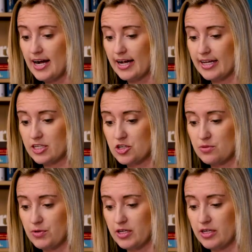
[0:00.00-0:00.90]
It
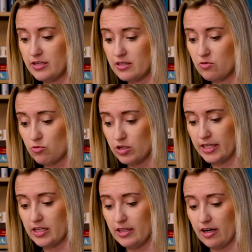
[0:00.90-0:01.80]
should be
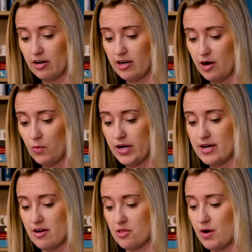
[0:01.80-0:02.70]
really clear, not way
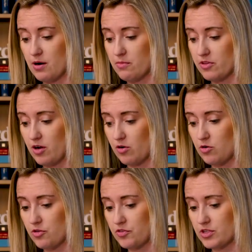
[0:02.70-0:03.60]
down at the bottom of the
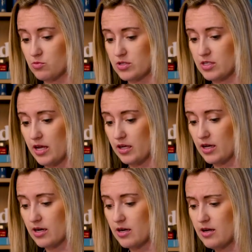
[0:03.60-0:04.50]
article, that this was
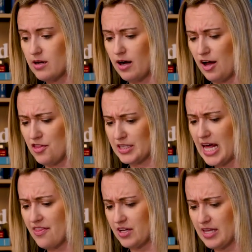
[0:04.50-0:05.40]
taken. The
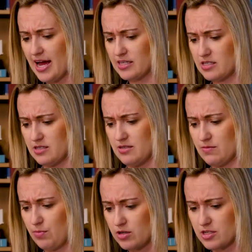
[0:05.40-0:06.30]
last
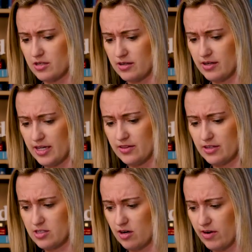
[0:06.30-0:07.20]
person in the
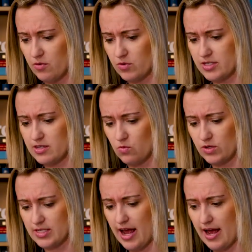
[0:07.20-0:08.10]
survey was
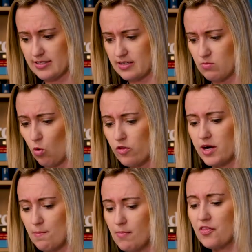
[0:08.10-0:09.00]
asked more than
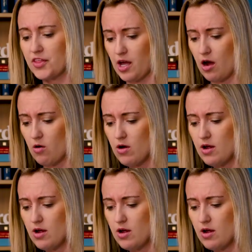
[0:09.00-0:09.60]
a month ago,